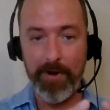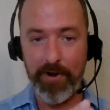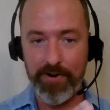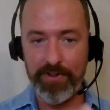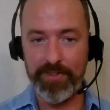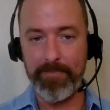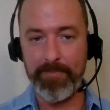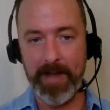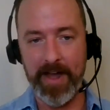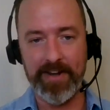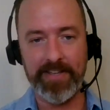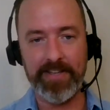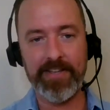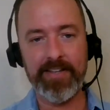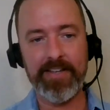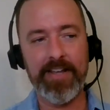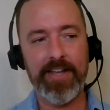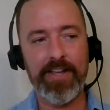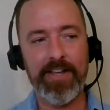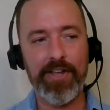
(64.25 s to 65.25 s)
part of the body,
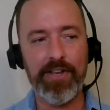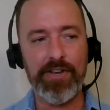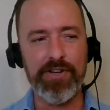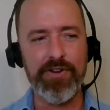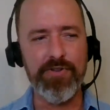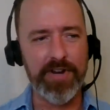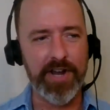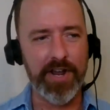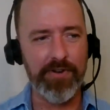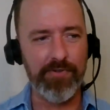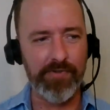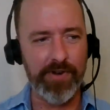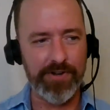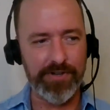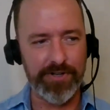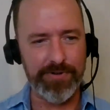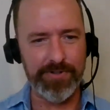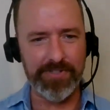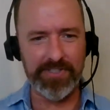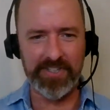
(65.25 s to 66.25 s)
you can
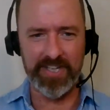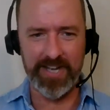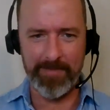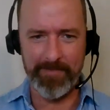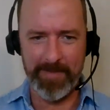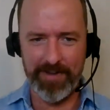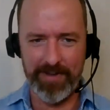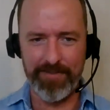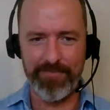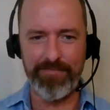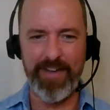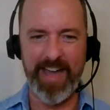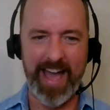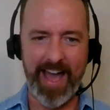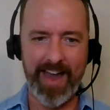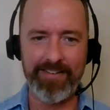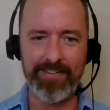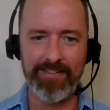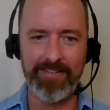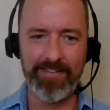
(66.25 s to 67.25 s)
reduce the amount of
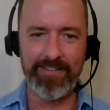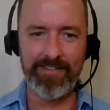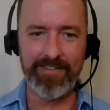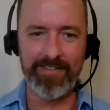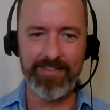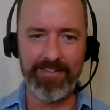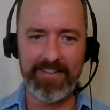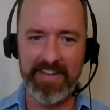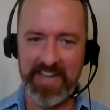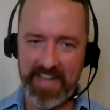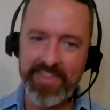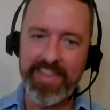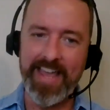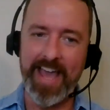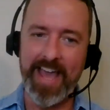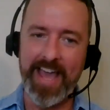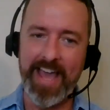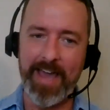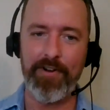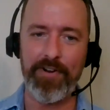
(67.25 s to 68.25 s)
fat in
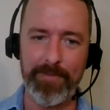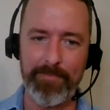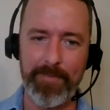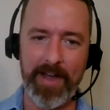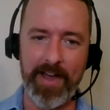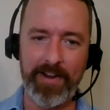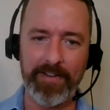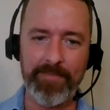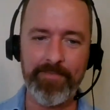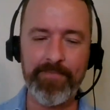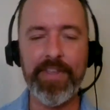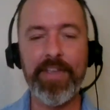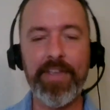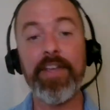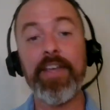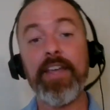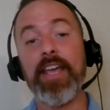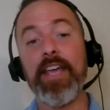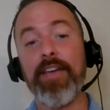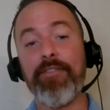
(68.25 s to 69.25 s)
that part of the body.
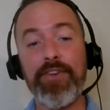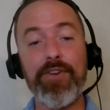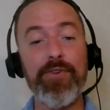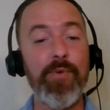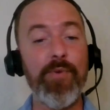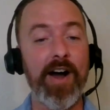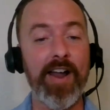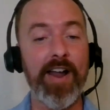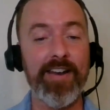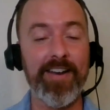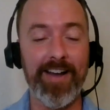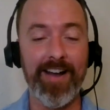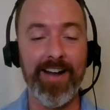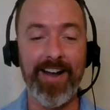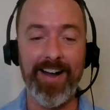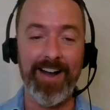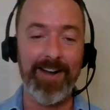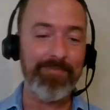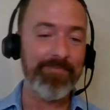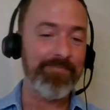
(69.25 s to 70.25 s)
If you want,
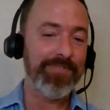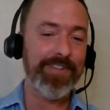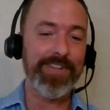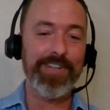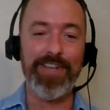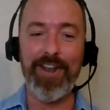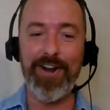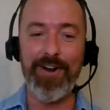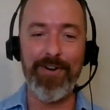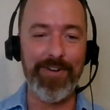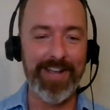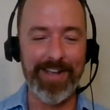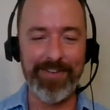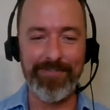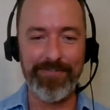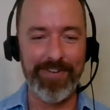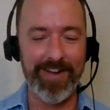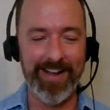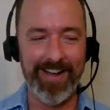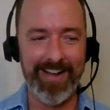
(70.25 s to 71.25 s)

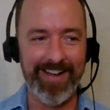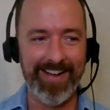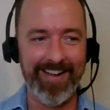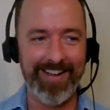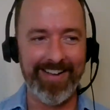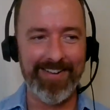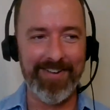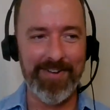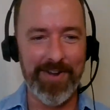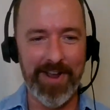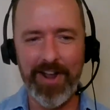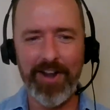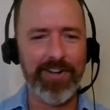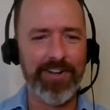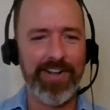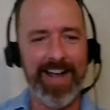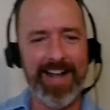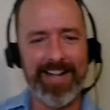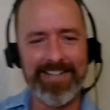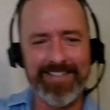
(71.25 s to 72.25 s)
if a
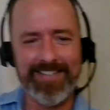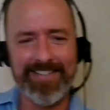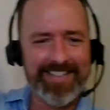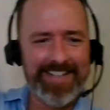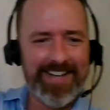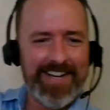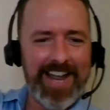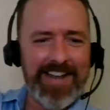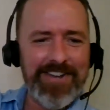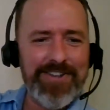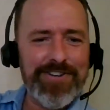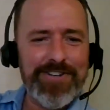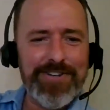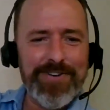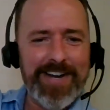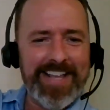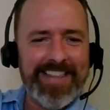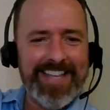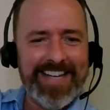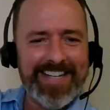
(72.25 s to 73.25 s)
client says, can you
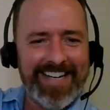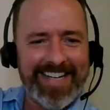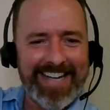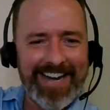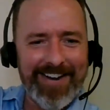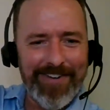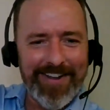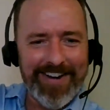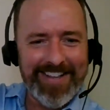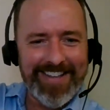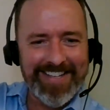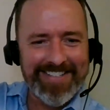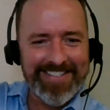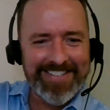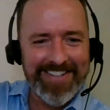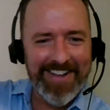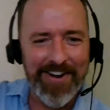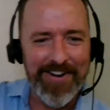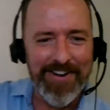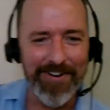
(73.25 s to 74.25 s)
do anything to get rid of
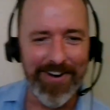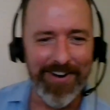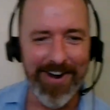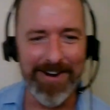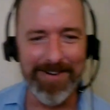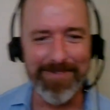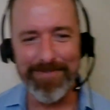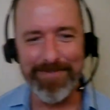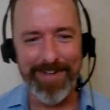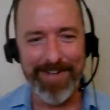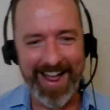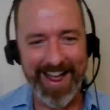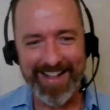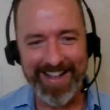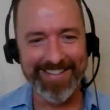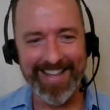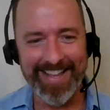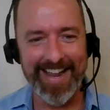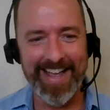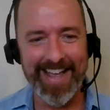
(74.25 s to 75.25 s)
this underarm fat
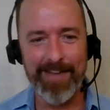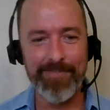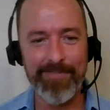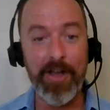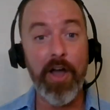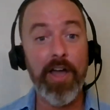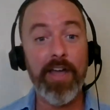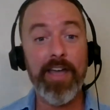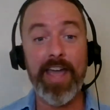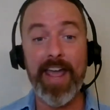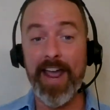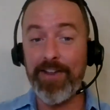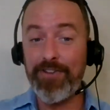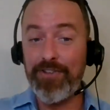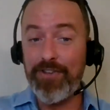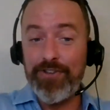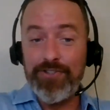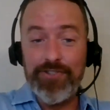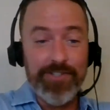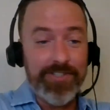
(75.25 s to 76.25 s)
that I have?
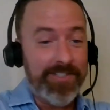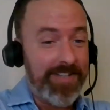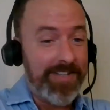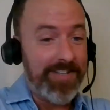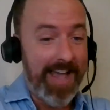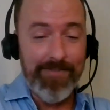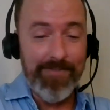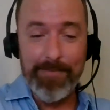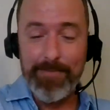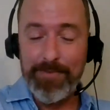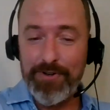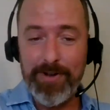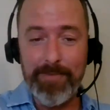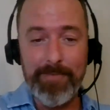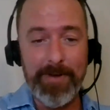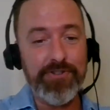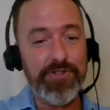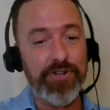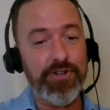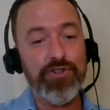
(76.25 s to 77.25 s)
And you just have them do a
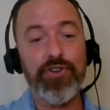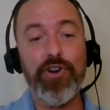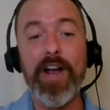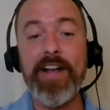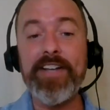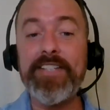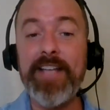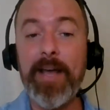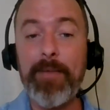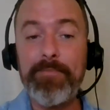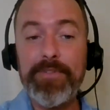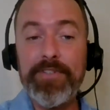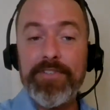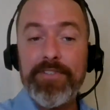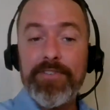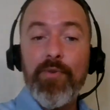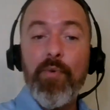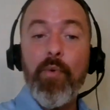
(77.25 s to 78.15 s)
bunch of triceps